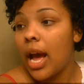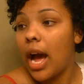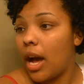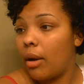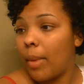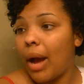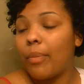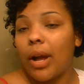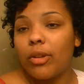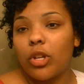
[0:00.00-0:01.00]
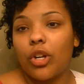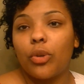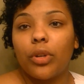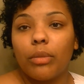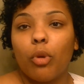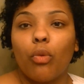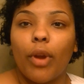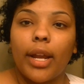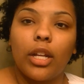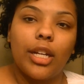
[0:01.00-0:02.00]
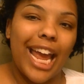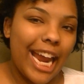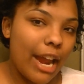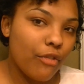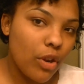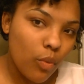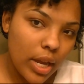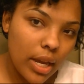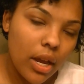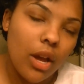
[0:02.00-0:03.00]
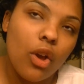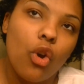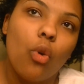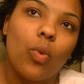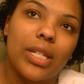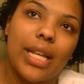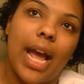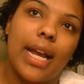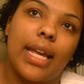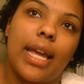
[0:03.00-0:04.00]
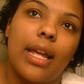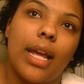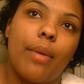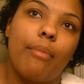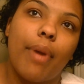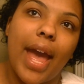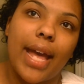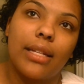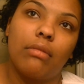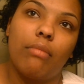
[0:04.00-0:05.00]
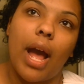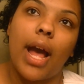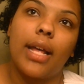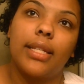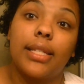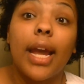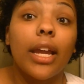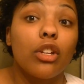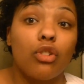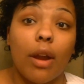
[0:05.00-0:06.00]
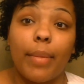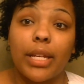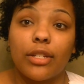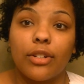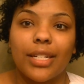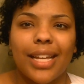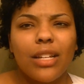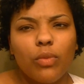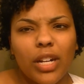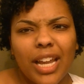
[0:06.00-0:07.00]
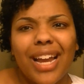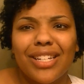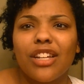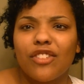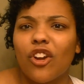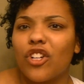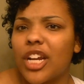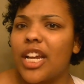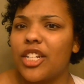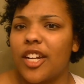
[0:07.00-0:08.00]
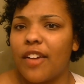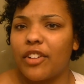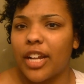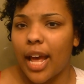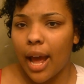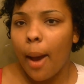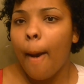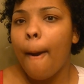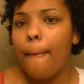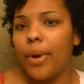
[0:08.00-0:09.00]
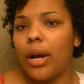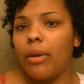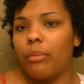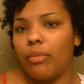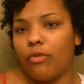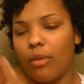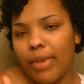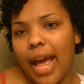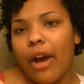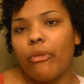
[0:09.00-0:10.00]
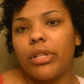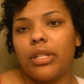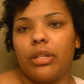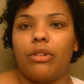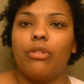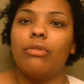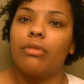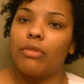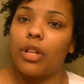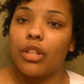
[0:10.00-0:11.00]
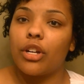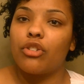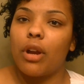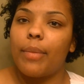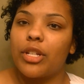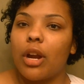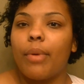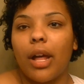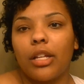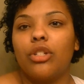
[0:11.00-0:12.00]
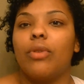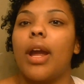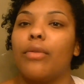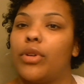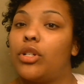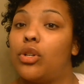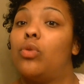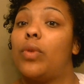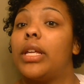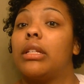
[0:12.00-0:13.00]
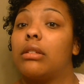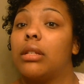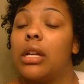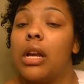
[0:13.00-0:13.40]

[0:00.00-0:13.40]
I'll probably start doing them more regularly, like every week, once I get past my second trimester, because that's when a lot of stuff start changing after that. But from now until the third trimester, I probably do every 2 weeks